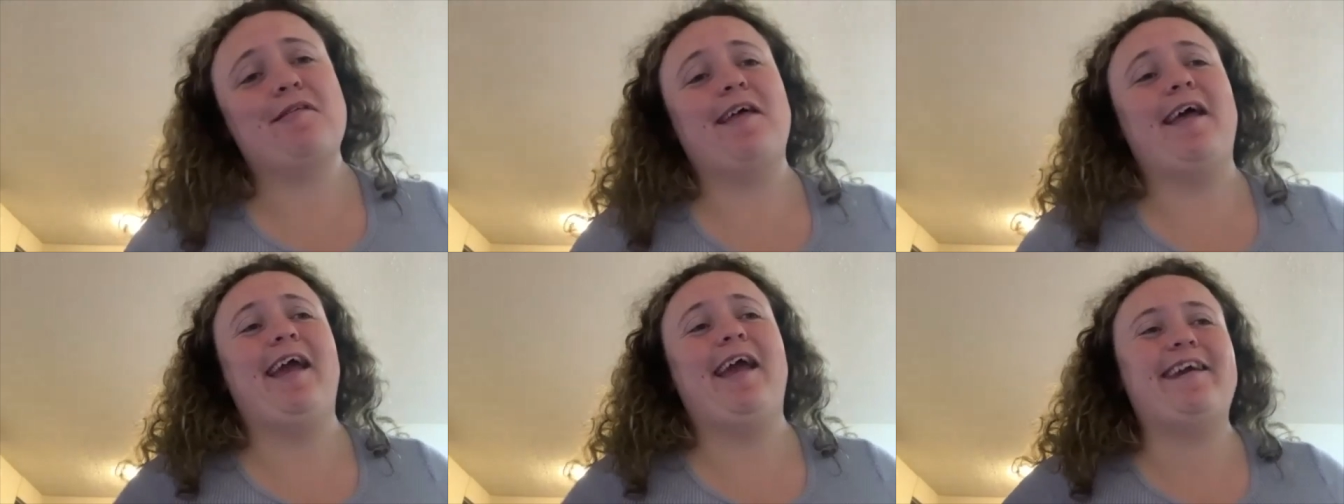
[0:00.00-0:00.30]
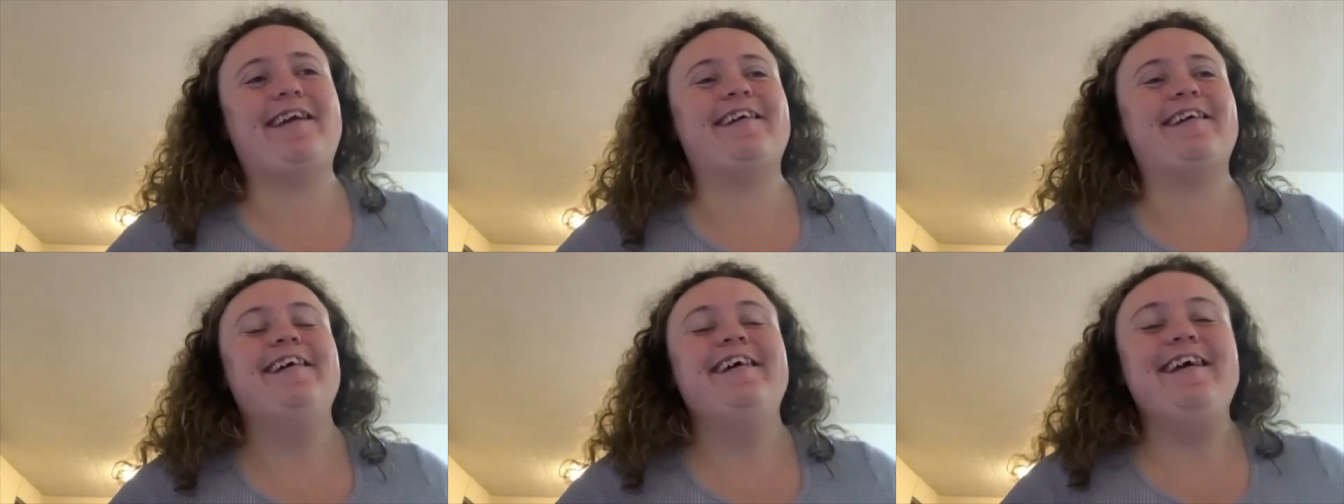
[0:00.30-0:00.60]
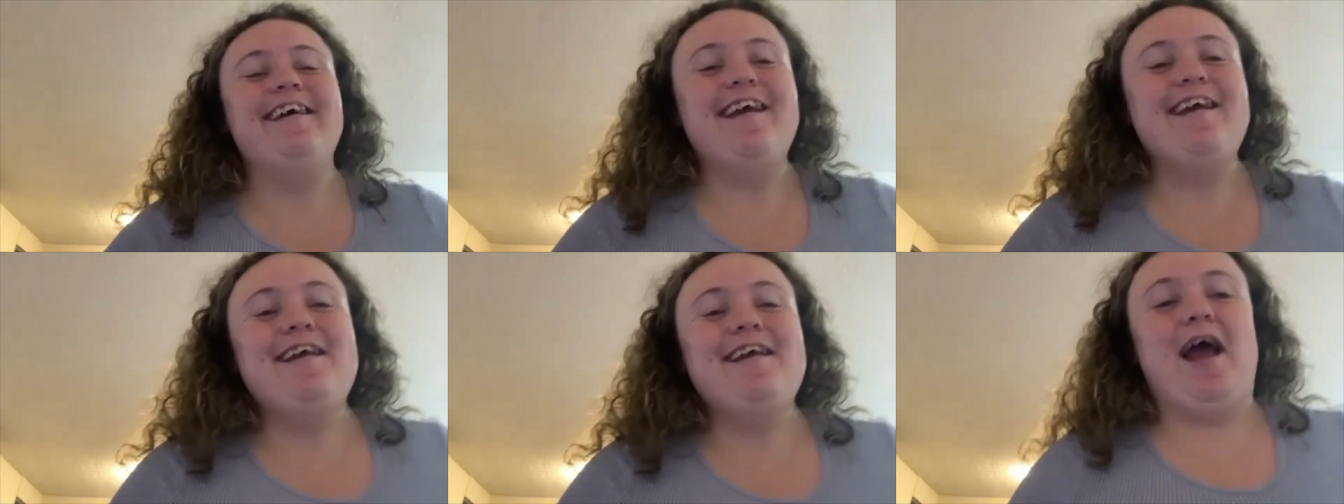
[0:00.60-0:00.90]
Like
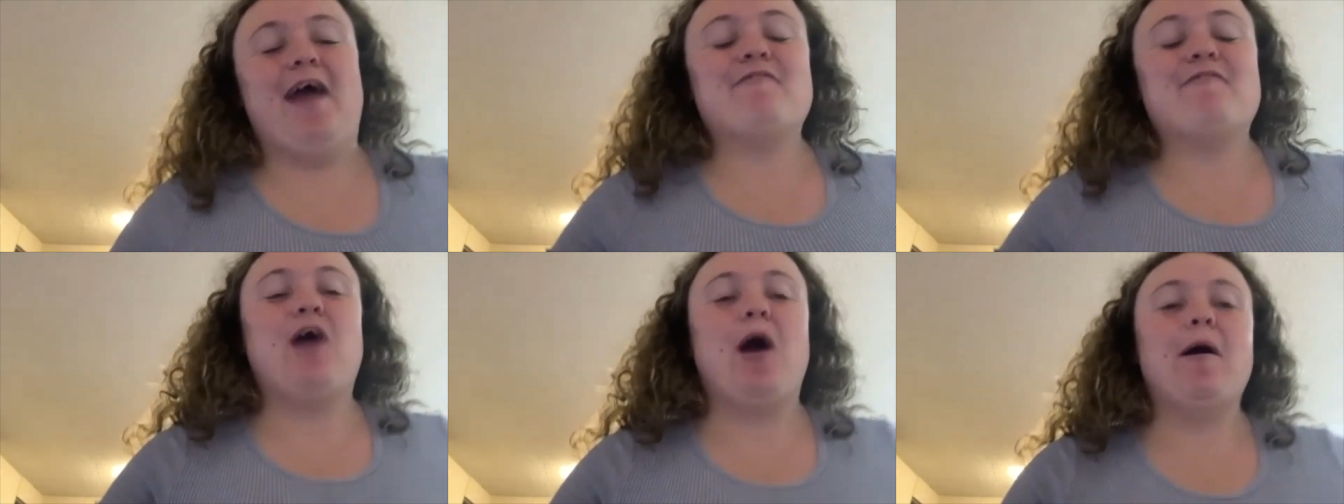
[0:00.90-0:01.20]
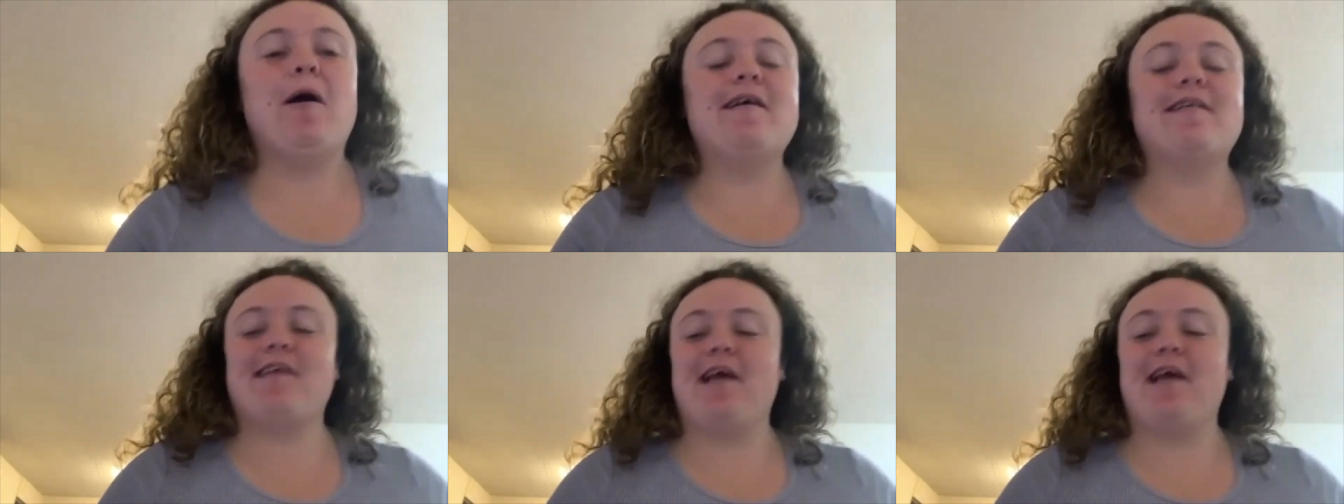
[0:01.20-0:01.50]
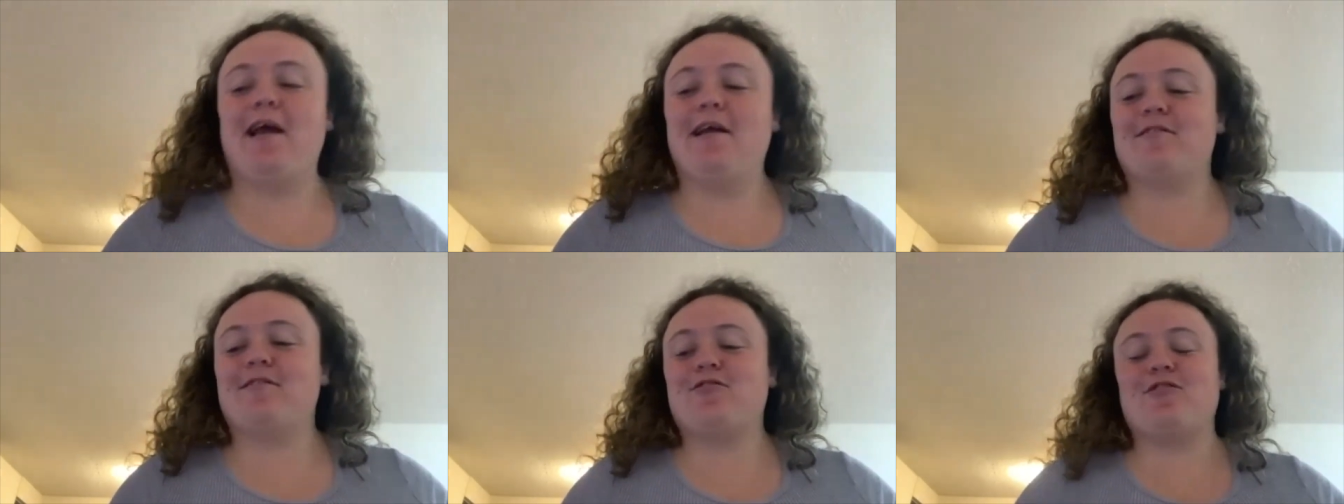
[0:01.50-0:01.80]
it's
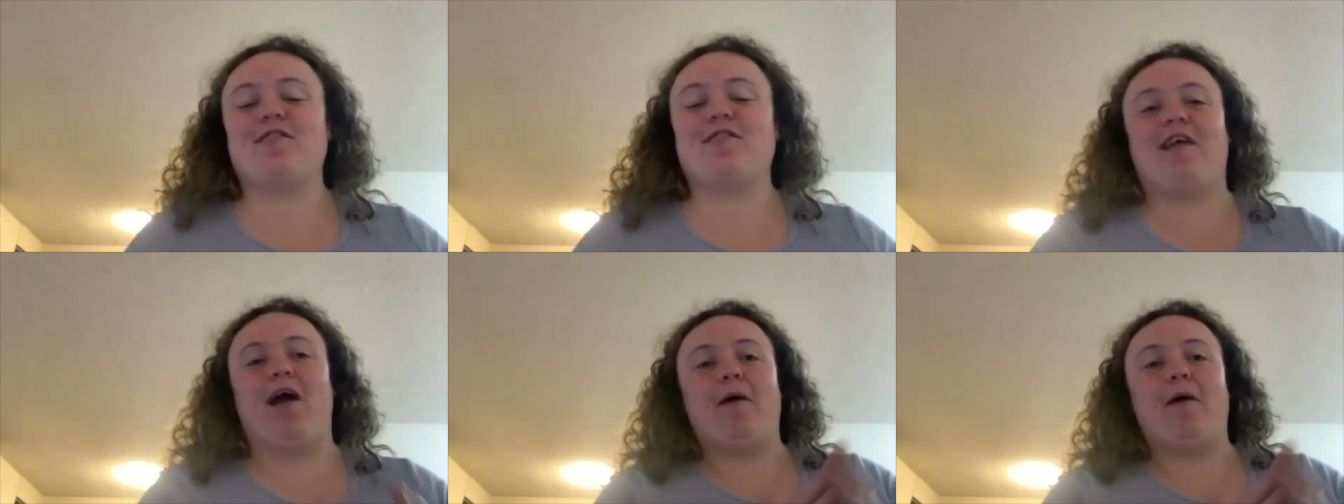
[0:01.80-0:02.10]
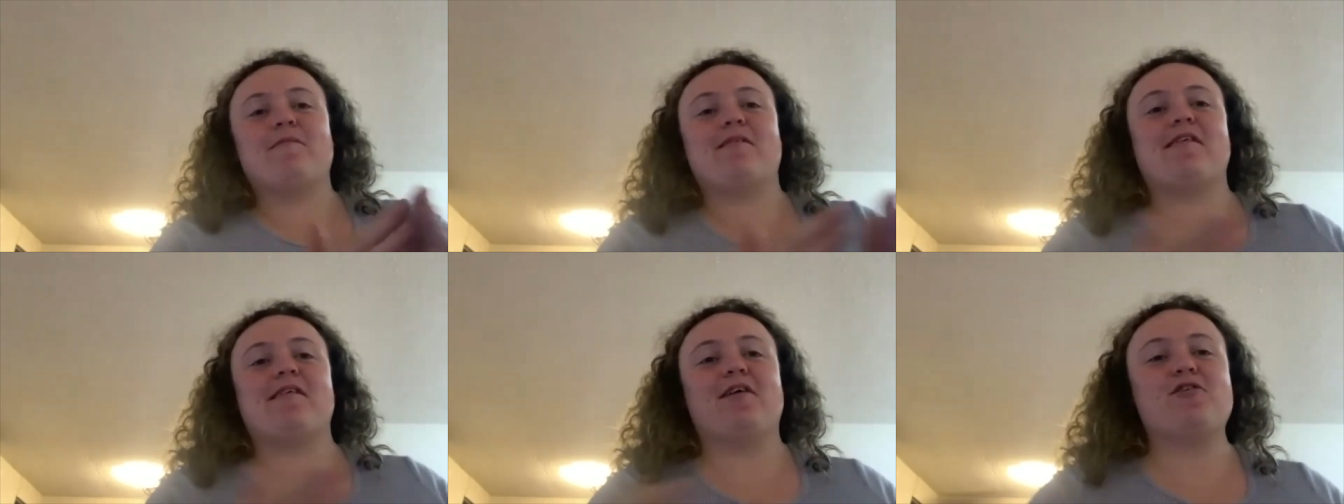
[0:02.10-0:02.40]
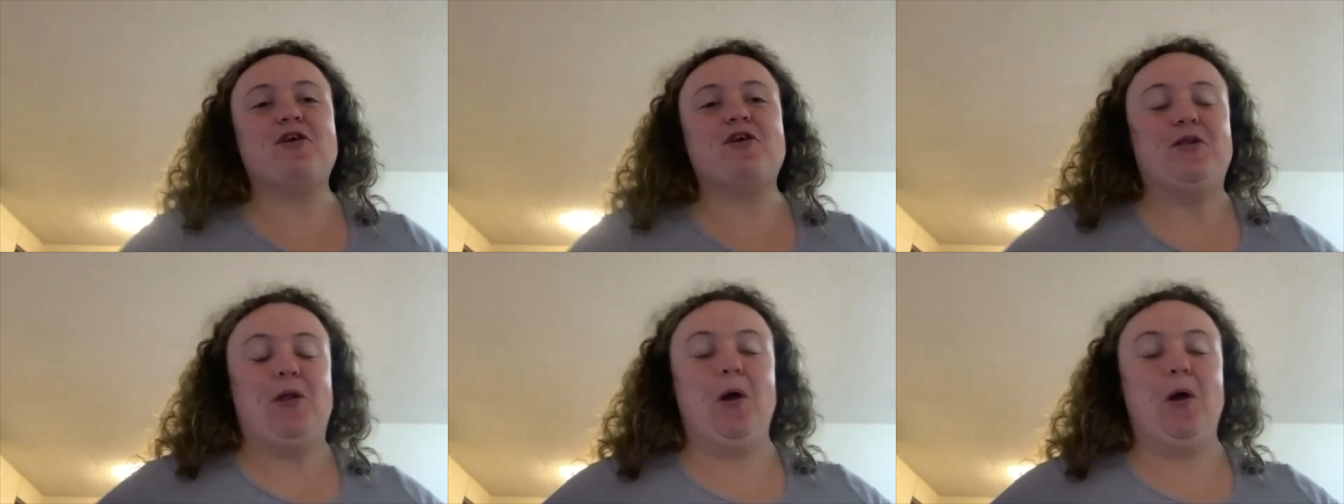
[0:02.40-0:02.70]
just come
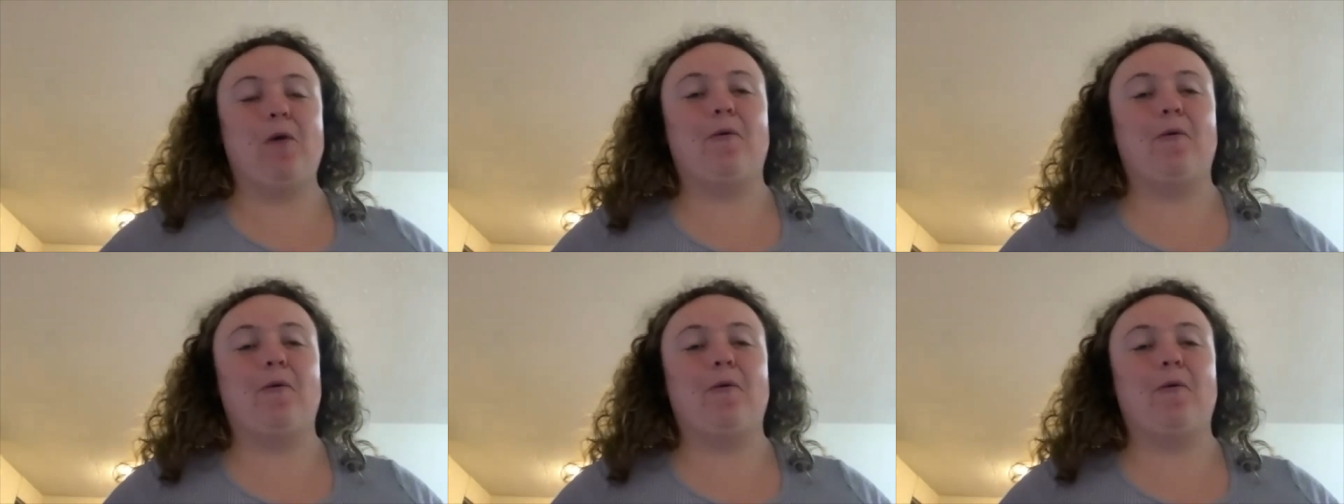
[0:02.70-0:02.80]
such a long